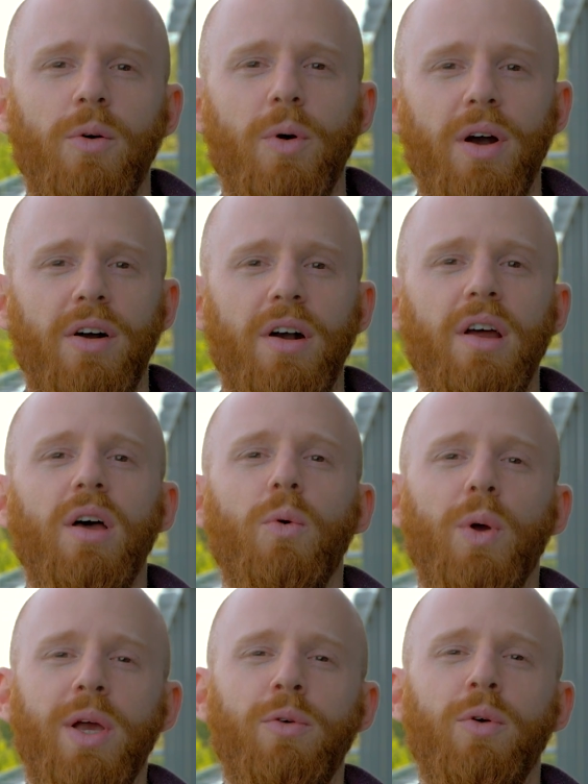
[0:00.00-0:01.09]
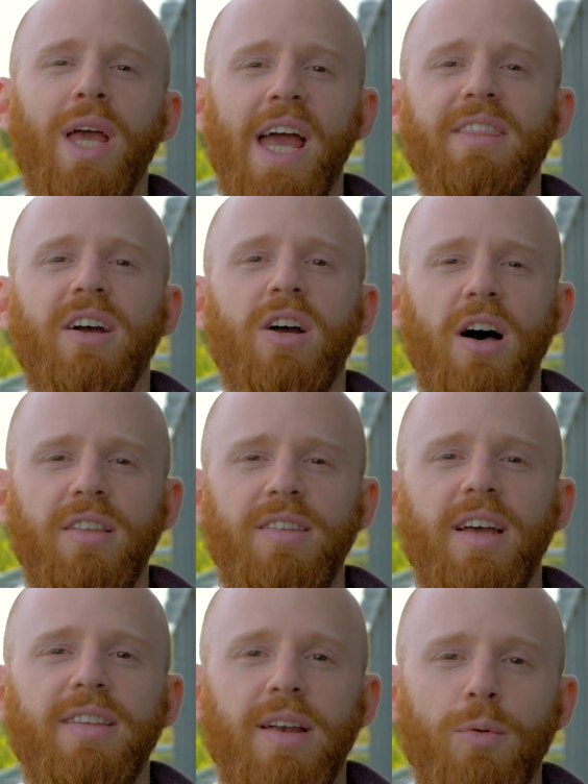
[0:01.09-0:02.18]
where we create the
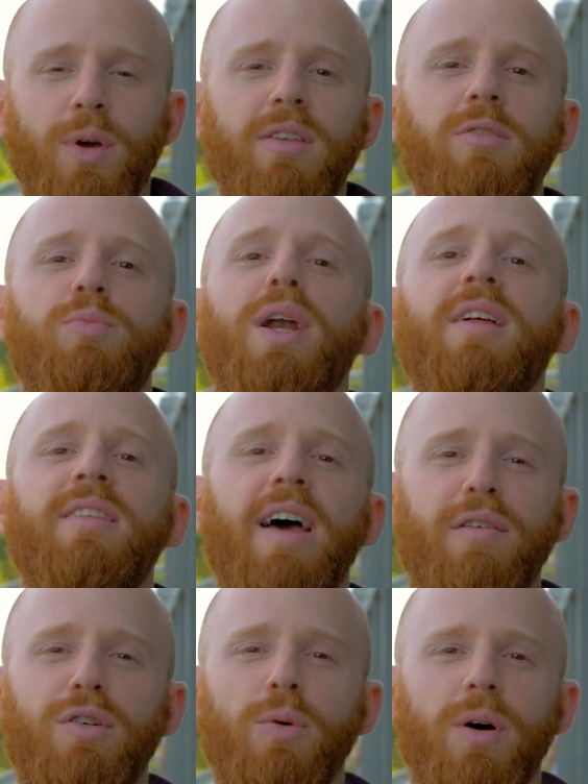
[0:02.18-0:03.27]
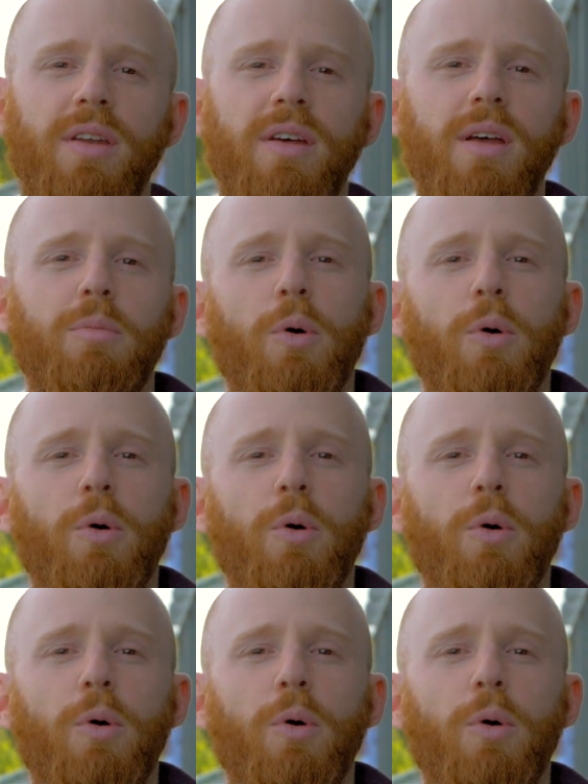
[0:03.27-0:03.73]
content and we spread it to everyone.